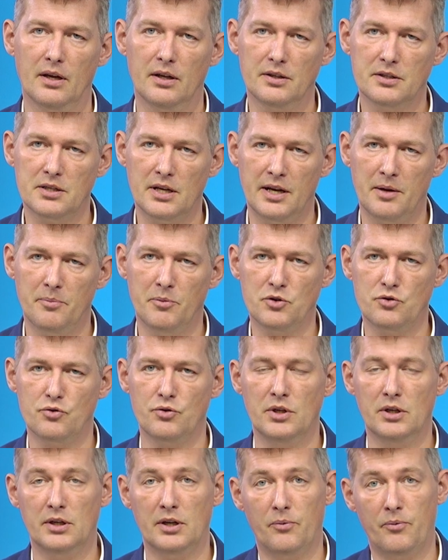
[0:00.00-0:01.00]

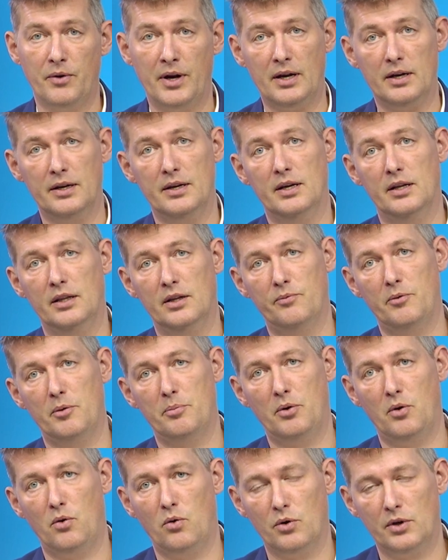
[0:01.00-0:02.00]
telemetry directly in the
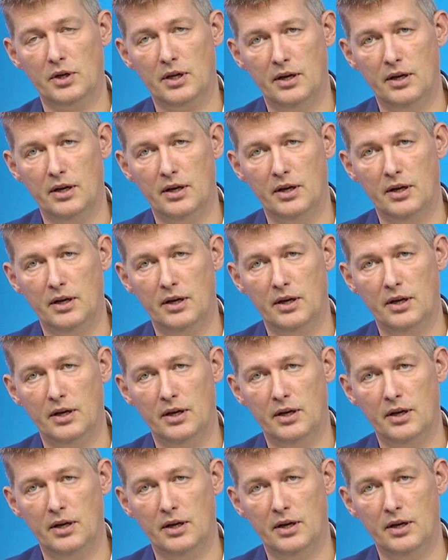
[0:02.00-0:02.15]
report